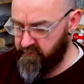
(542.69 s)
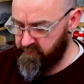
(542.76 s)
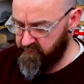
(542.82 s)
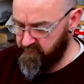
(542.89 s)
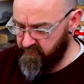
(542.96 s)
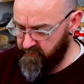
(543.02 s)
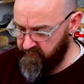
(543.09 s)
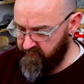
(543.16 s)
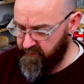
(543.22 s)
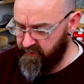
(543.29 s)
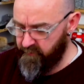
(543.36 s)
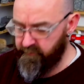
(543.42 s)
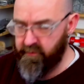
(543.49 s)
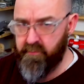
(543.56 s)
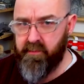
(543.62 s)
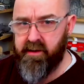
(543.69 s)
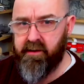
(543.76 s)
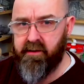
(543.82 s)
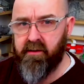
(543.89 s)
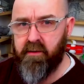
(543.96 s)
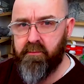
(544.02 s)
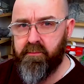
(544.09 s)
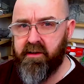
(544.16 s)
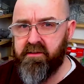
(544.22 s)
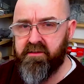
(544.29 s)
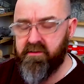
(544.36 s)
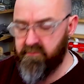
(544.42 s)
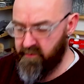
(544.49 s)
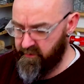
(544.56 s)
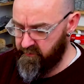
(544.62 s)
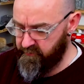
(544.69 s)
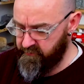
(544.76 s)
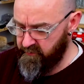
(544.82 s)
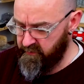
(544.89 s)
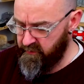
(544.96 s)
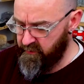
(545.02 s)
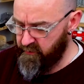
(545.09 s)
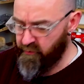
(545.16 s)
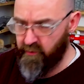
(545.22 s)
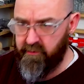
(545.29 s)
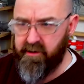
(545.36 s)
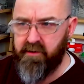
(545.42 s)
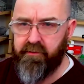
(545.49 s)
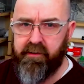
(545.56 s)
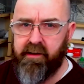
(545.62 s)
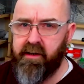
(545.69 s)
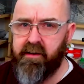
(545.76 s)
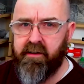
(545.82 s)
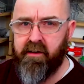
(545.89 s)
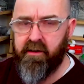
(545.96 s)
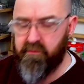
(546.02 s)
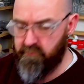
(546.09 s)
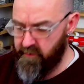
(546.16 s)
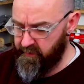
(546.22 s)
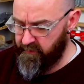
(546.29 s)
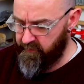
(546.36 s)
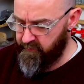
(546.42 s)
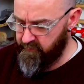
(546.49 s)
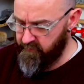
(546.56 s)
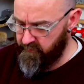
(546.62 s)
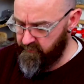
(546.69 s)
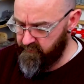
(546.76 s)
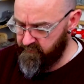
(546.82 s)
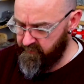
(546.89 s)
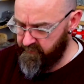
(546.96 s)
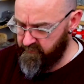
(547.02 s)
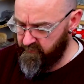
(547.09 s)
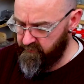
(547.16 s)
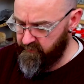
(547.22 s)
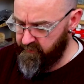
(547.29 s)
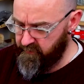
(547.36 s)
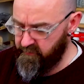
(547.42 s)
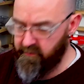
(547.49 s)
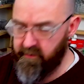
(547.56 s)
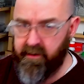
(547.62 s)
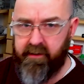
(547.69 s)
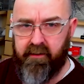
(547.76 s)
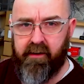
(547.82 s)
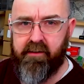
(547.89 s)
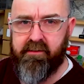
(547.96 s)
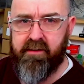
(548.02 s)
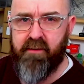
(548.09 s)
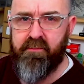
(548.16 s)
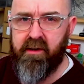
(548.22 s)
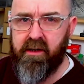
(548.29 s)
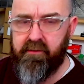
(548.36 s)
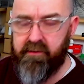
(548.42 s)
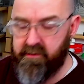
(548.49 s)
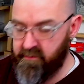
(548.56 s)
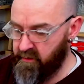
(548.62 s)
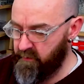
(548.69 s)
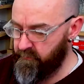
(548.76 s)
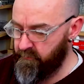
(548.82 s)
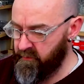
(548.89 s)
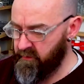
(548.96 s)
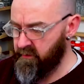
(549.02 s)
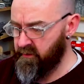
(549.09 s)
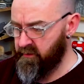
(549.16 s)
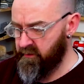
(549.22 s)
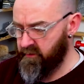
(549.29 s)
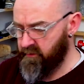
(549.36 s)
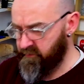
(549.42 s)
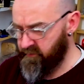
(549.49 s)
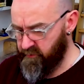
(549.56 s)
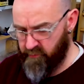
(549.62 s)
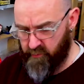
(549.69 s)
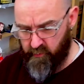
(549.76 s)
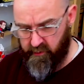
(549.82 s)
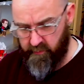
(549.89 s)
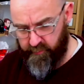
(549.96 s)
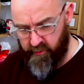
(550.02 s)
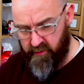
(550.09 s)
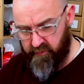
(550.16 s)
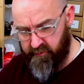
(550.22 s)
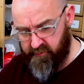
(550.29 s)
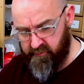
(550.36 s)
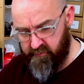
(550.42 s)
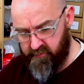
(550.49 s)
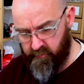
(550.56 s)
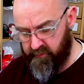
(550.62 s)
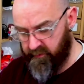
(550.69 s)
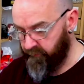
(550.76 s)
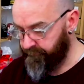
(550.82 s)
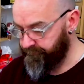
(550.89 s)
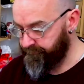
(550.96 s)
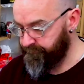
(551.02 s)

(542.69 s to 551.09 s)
Is kind of get if you're making like baluster rails or anything, any kind of railing is actually hit like 10 mil every time. So that's quite perfect as well.